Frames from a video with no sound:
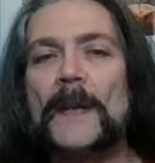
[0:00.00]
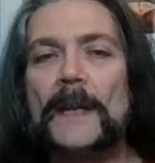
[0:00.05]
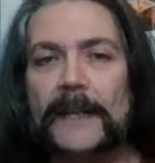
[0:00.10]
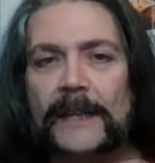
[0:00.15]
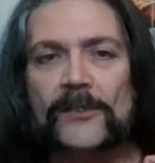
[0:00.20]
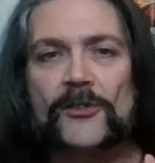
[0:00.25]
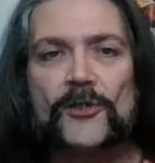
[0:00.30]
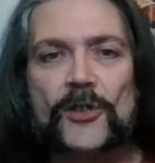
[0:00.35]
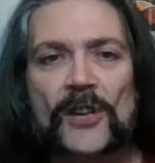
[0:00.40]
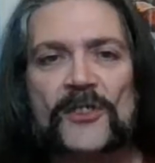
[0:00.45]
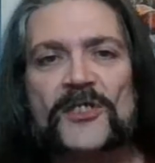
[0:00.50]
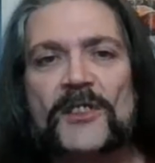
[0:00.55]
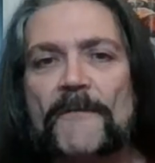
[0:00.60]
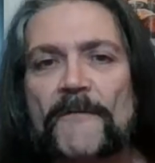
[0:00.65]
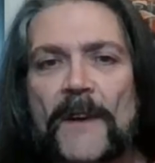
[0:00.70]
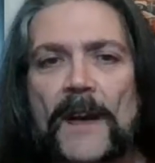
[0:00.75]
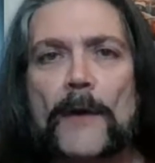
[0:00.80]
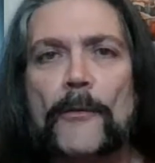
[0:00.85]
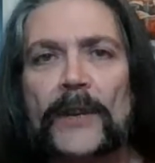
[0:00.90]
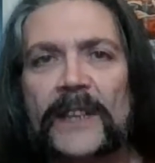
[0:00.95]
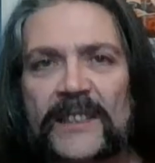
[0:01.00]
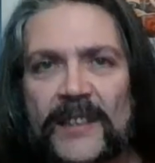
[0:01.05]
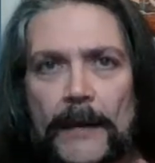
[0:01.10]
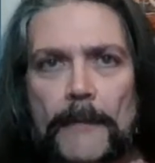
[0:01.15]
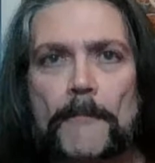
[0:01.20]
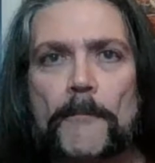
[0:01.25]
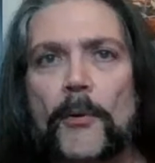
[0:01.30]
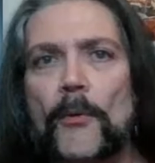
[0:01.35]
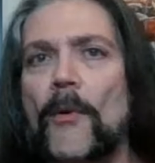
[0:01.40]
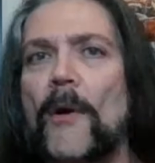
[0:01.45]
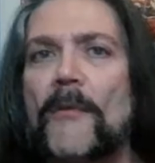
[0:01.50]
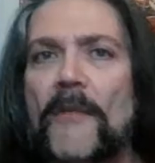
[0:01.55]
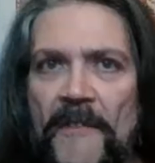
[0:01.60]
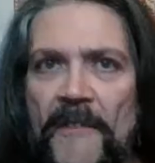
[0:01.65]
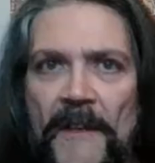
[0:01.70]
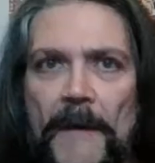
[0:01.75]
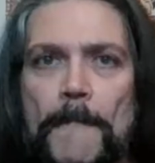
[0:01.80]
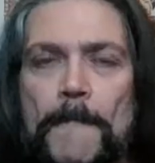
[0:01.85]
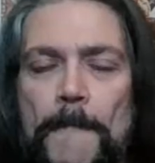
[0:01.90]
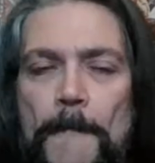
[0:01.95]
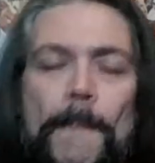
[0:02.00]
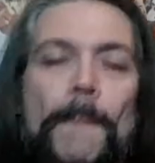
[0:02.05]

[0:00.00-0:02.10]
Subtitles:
It's just a very temporary thing.